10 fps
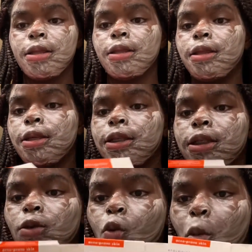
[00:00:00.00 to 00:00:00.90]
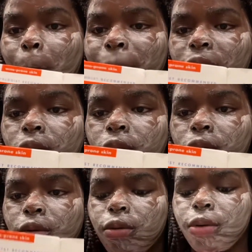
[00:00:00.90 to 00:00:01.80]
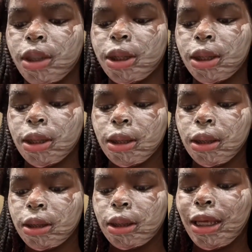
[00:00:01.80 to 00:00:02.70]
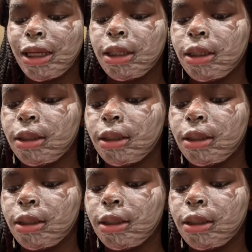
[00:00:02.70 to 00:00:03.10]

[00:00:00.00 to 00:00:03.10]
This soap, which looks like this.